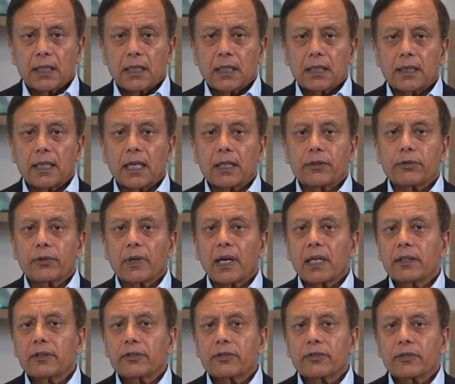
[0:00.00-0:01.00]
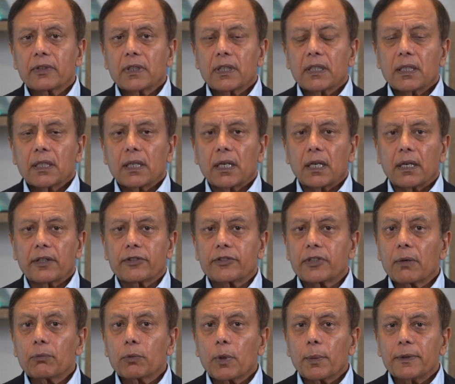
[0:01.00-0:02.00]
that runs uh,
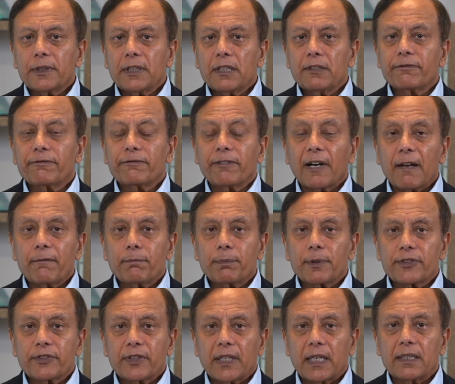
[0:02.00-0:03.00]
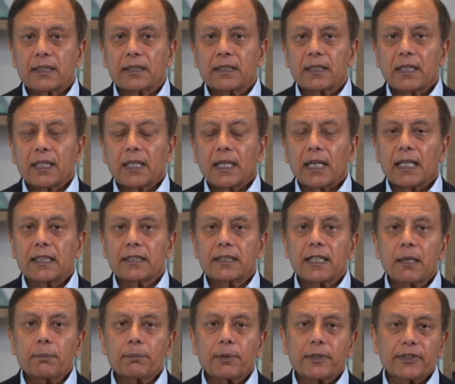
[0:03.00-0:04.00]
somewhere between 5% and
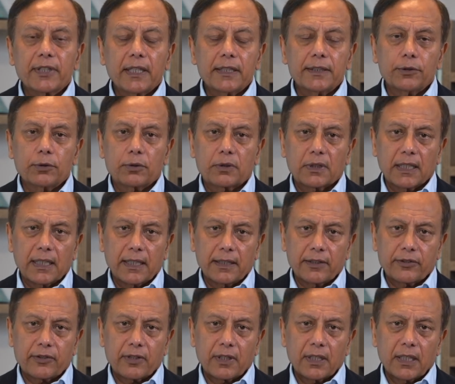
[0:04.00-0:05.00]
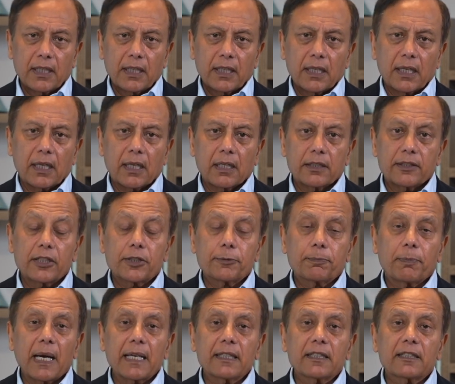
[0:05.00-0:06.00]
10% utilized,
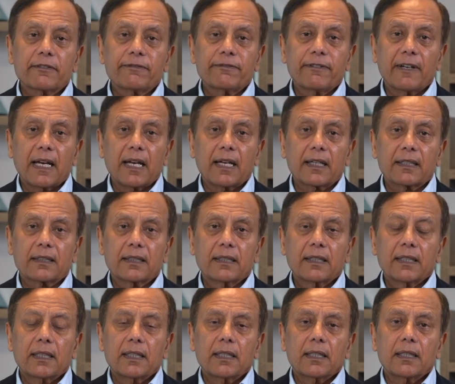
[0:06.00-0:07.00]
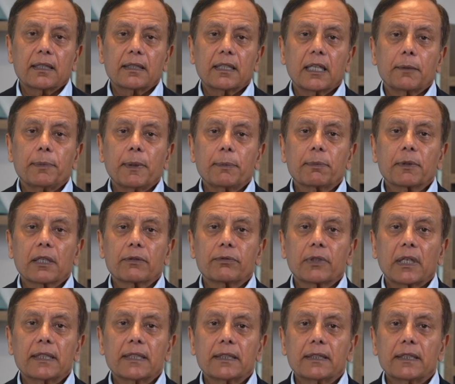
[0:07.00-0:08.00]
despite the fact that people are
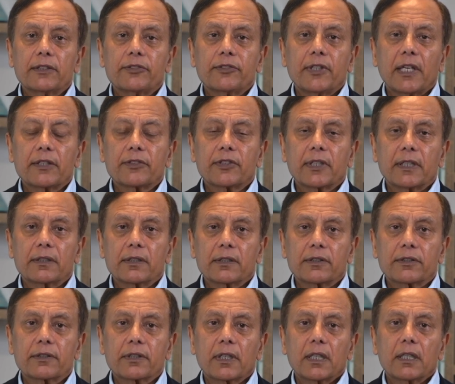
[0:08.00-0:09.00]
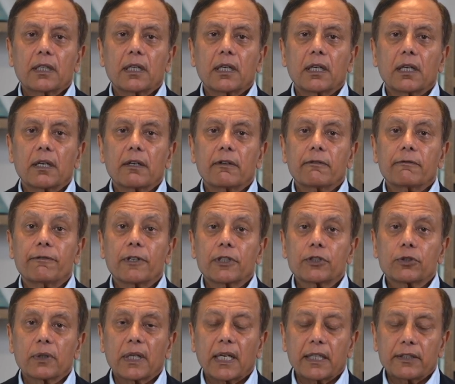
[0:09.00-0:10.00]
running these data centers
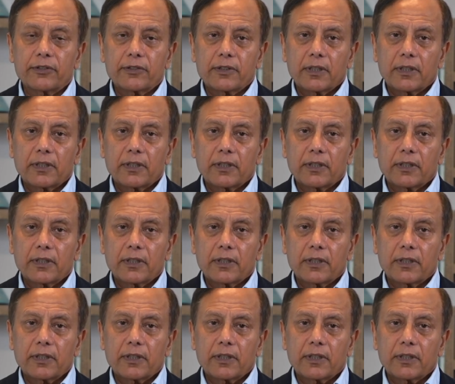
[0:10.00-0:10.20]
virtualized.